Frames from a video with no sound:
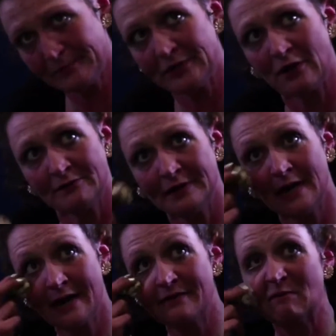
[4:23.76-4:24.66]
You know,
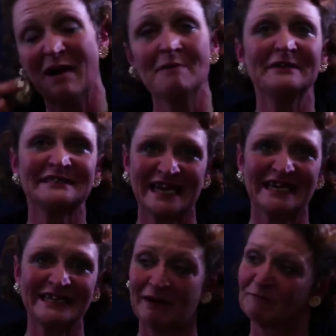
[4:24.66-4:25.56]
they might be
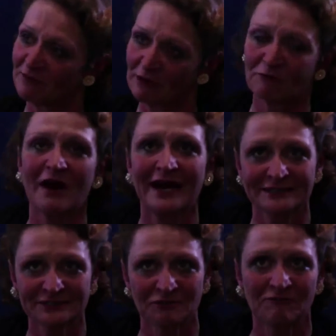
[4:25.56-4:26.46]
standing up for their
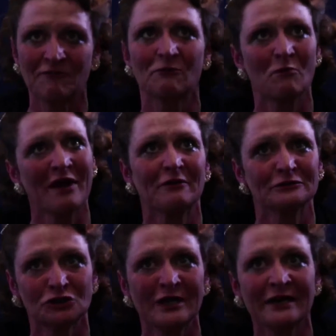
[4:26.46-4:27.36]
rights or for the way
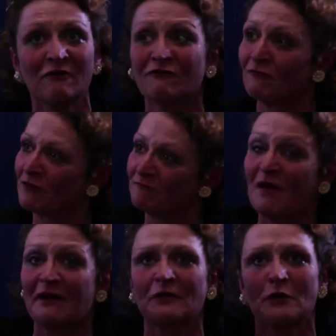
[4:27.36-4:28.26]
they're treated or for the
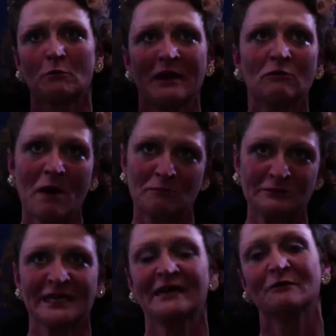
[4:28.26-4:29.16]
fact that they're being
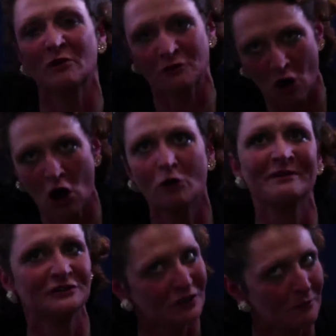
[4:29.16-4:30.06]
represented with
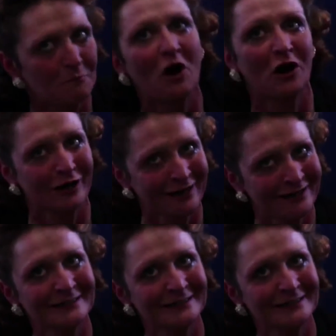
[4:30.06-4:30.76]
garbage in the park.